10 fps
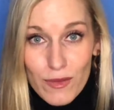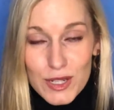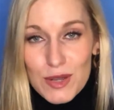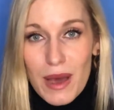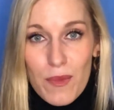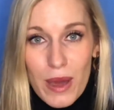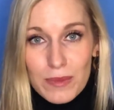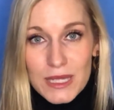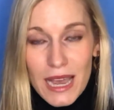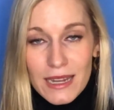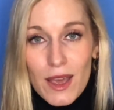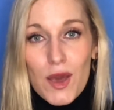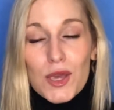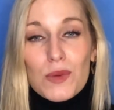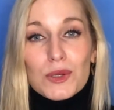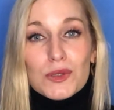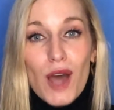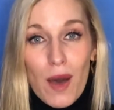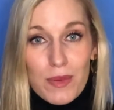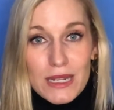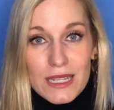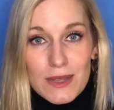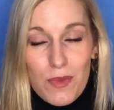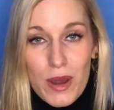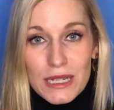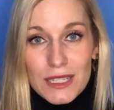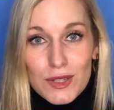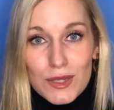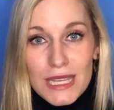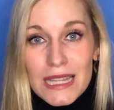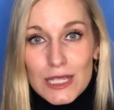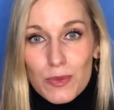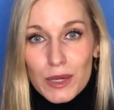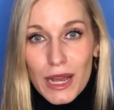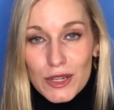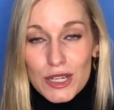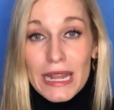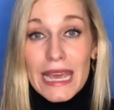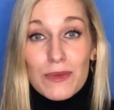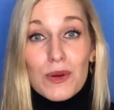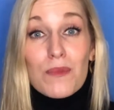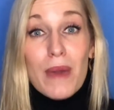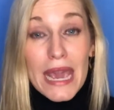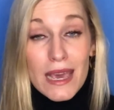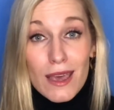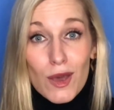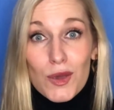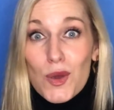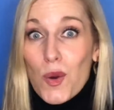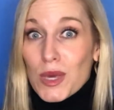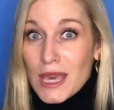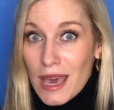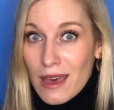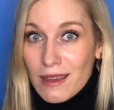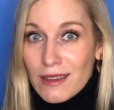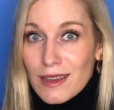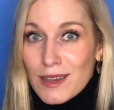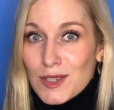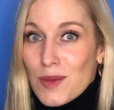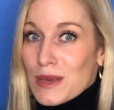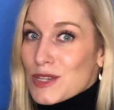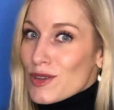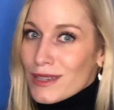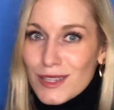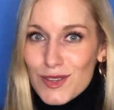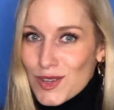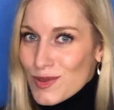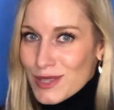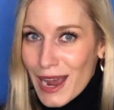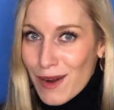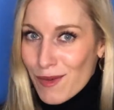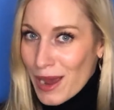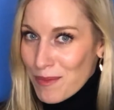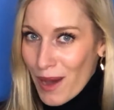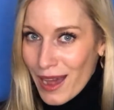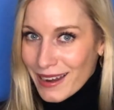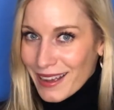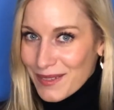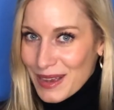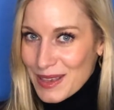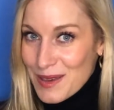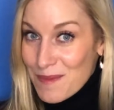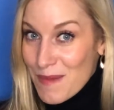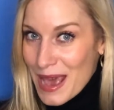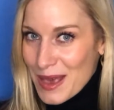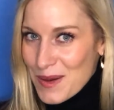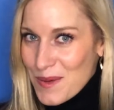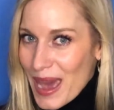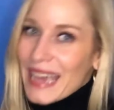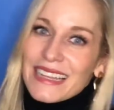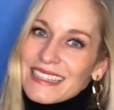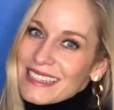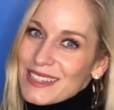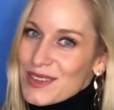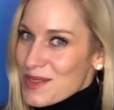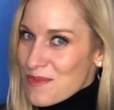over to our website. You will not be disappointed to see this production. It will make your year. So be sure to choose that right partner when you make your way to the